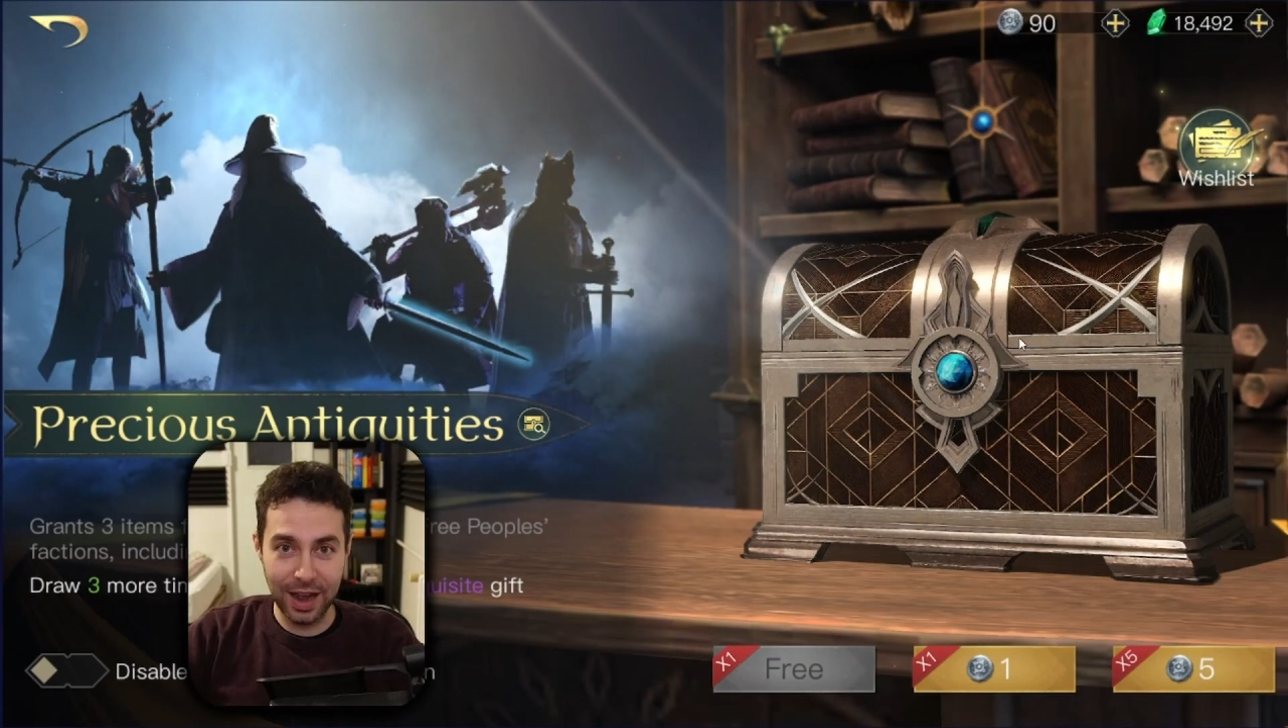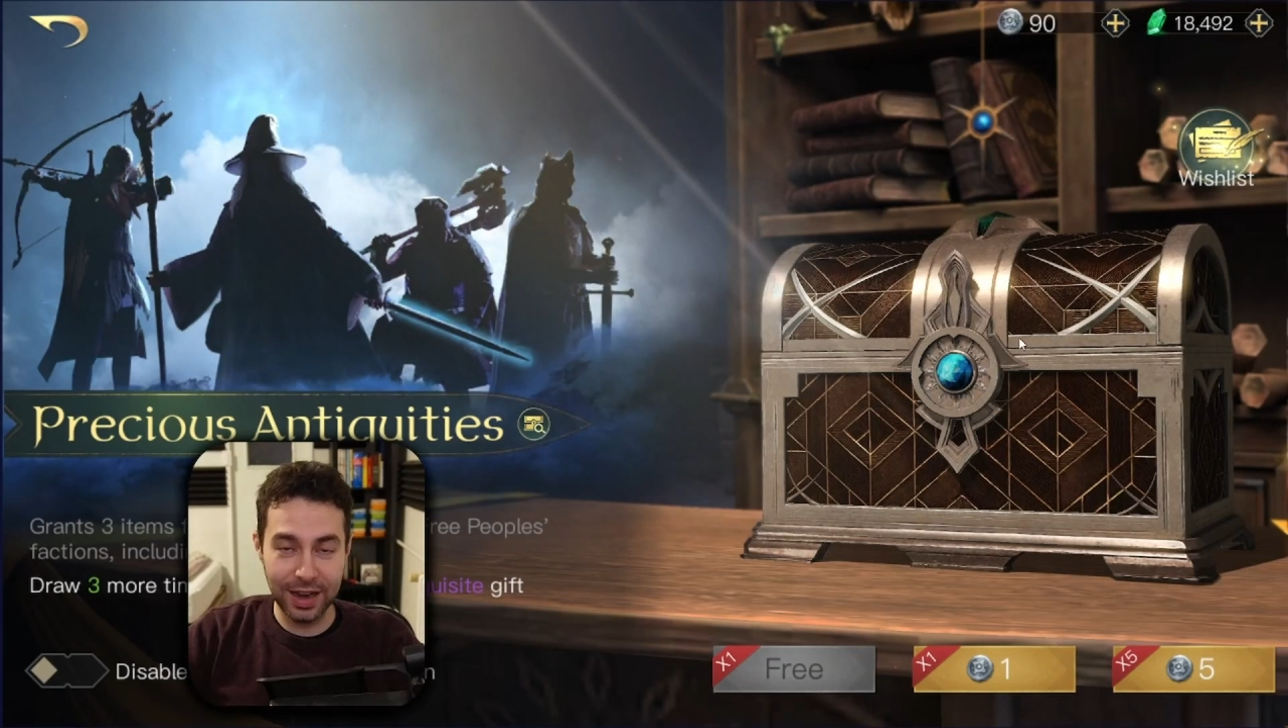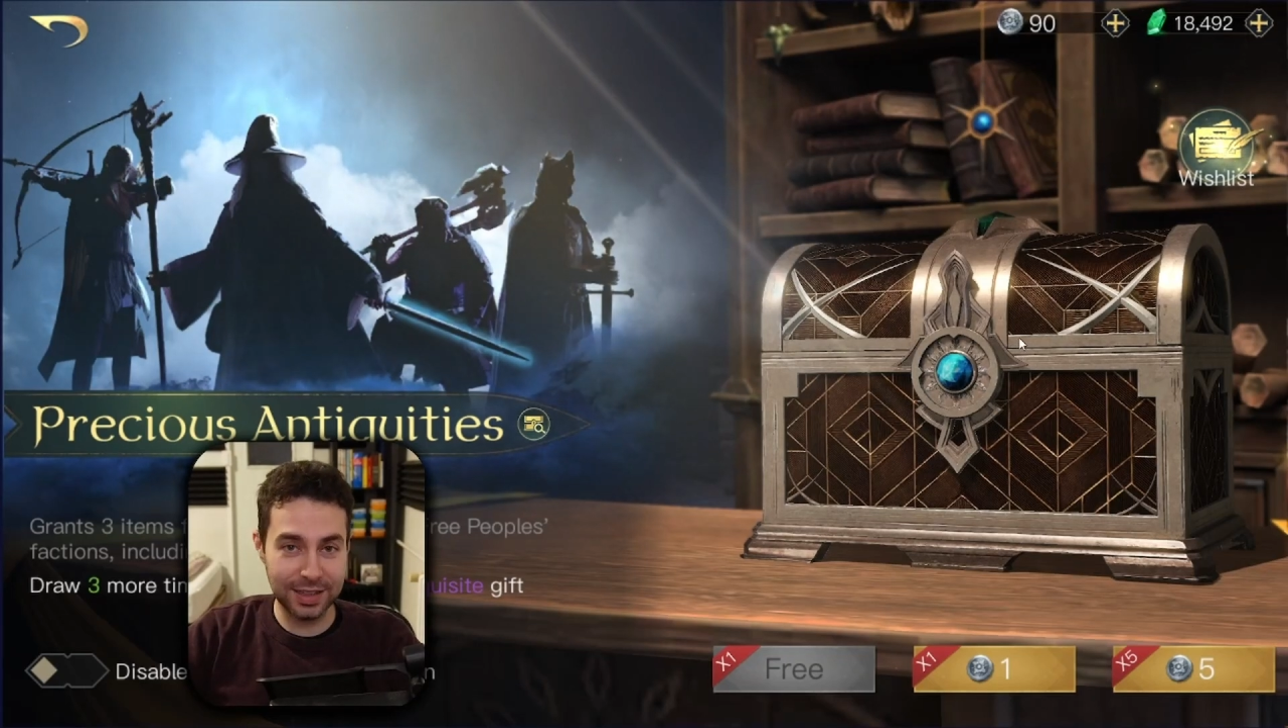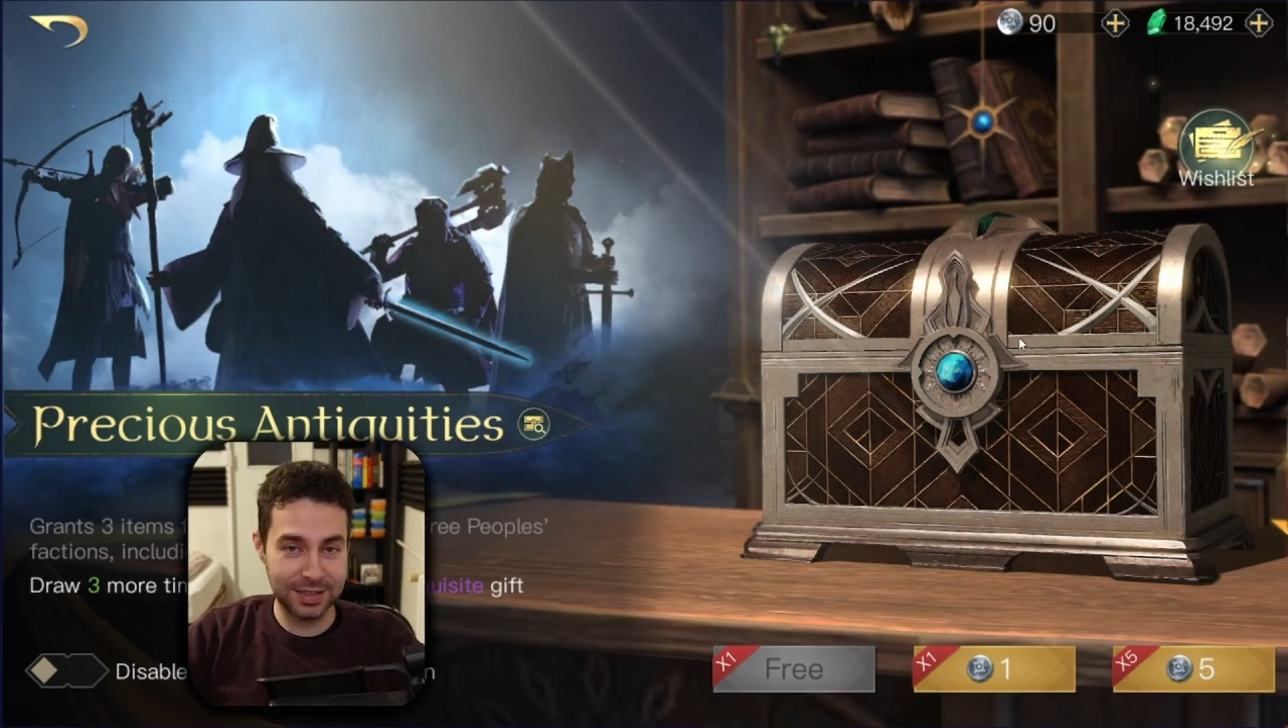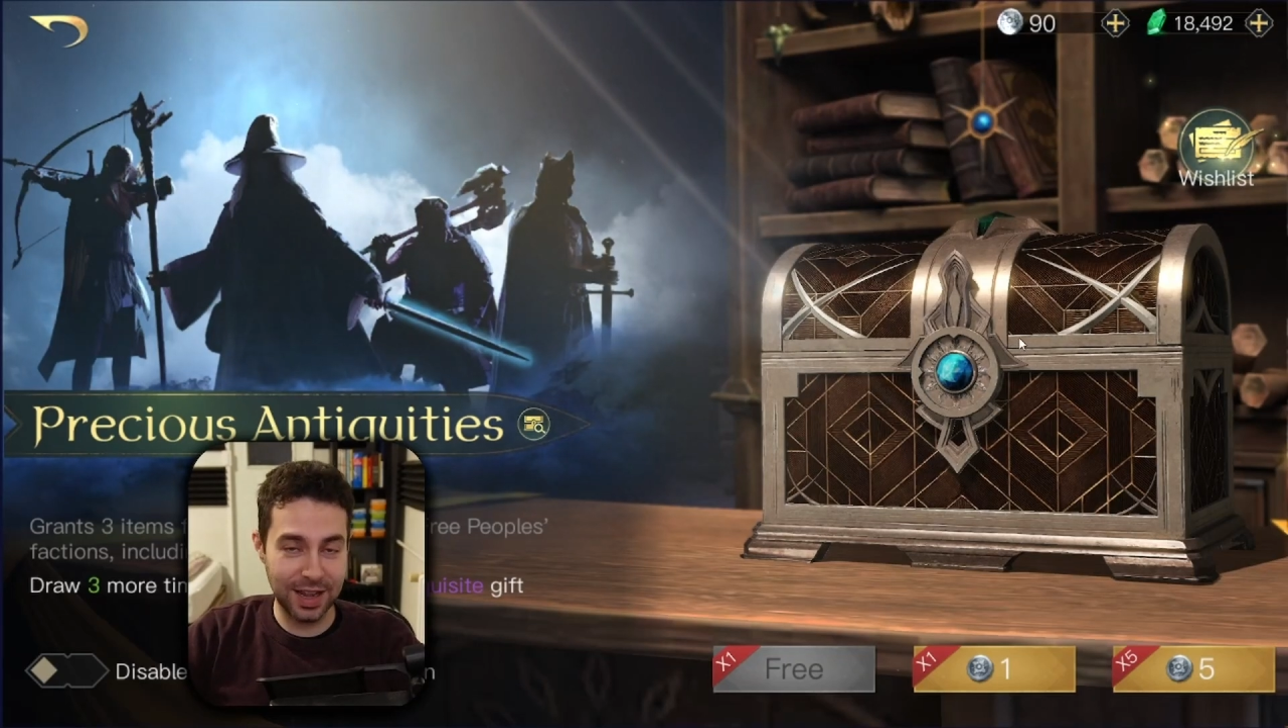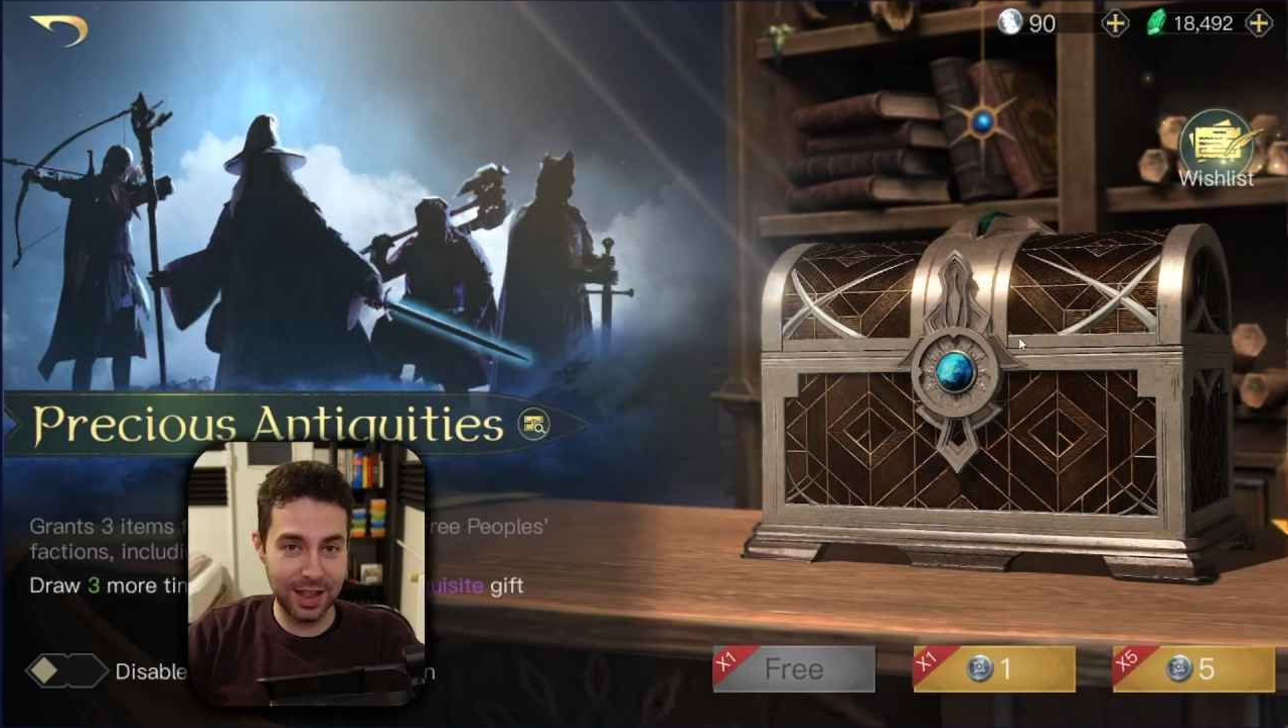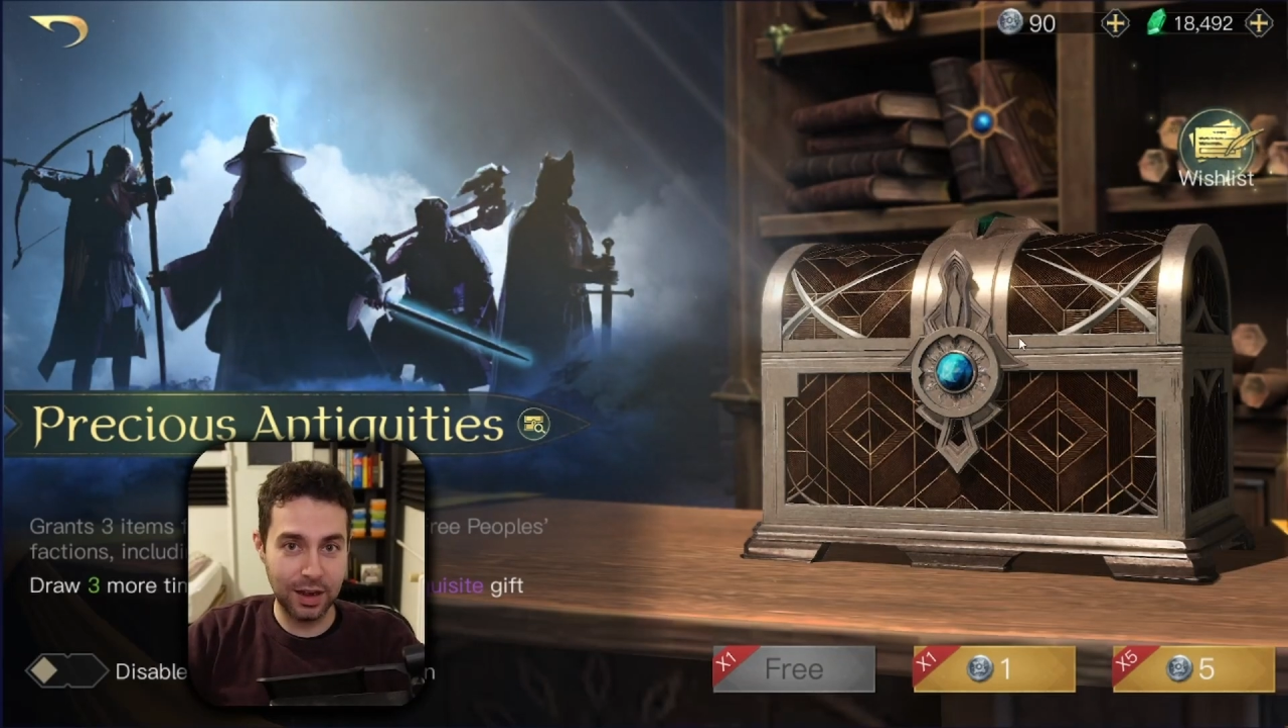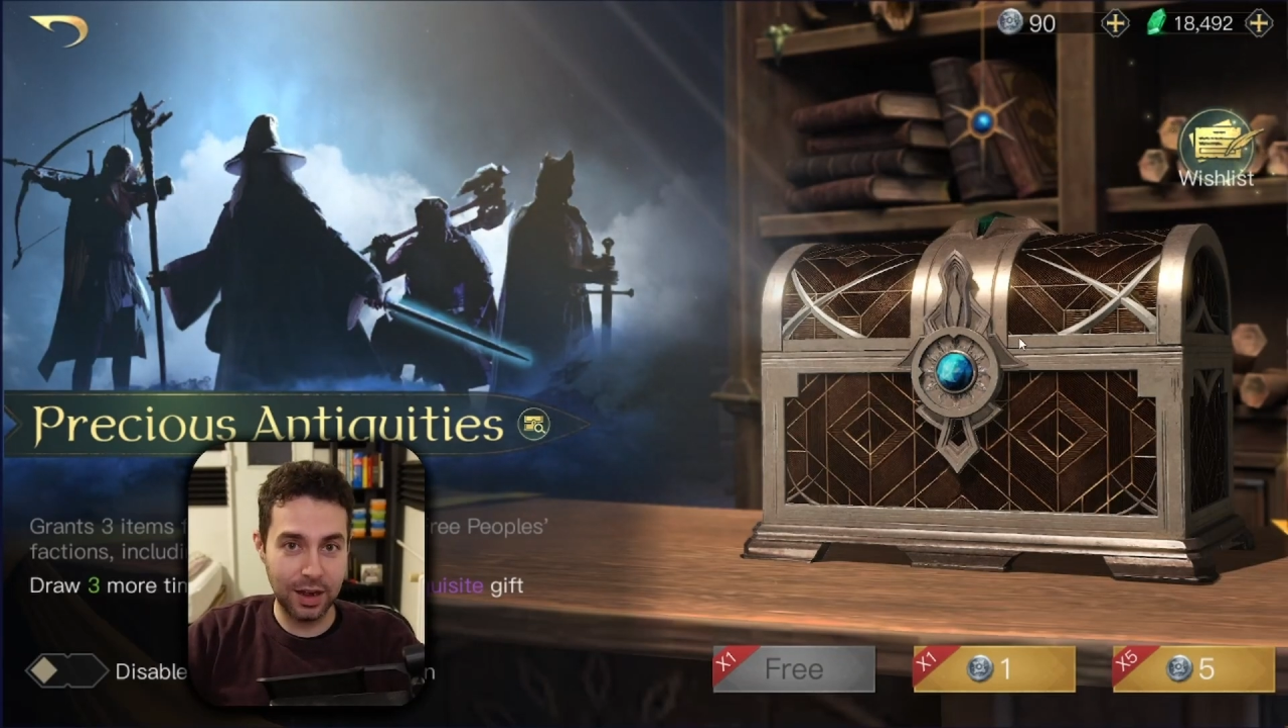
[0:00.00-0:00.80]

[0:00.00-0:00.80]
I can tell,